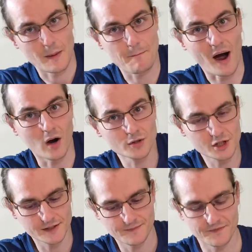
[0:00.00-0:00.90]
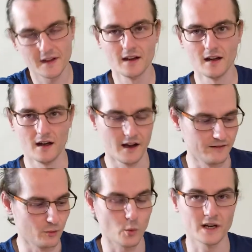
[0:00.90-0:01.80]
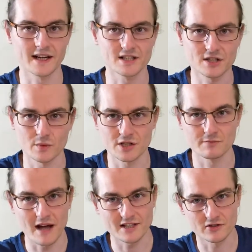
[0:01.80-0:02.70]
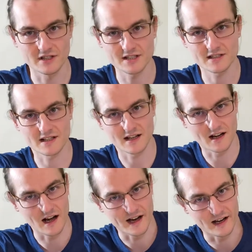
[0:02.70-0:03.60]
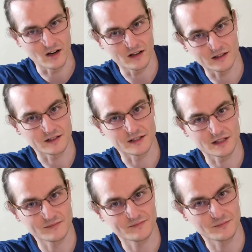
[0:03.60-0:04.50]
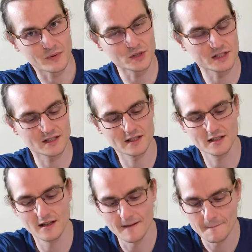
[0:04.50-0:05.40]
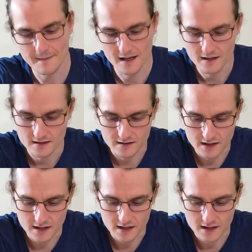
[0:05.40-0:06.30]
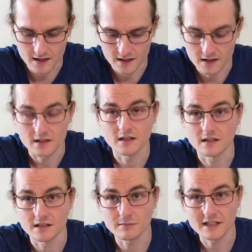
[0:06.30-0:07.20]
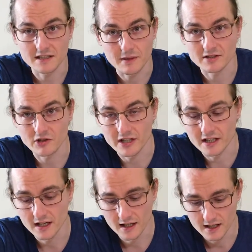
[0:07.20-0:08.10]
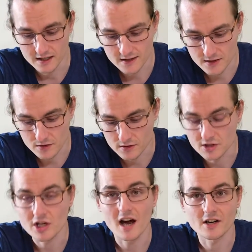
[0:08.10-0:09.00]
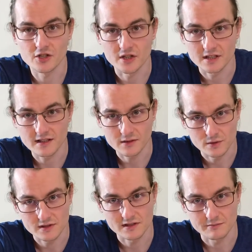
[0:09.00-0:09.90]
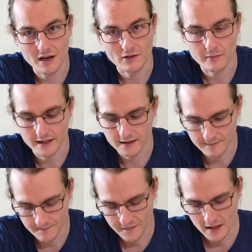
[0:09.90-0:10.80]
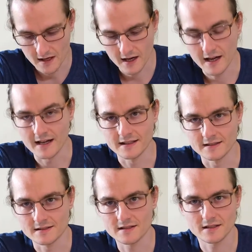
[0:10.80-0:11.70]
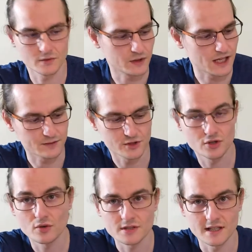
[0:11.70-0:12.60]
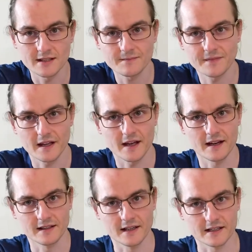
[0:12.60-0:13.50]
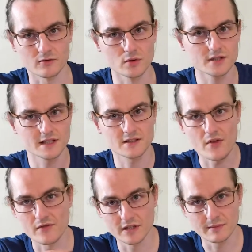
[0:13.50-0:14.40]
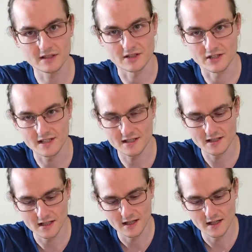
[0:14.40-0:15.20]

pouch, and when I switched batteries, I put the depleted battery to the charger that was in power bank, and when I was shooting and I rotated 3 batteries,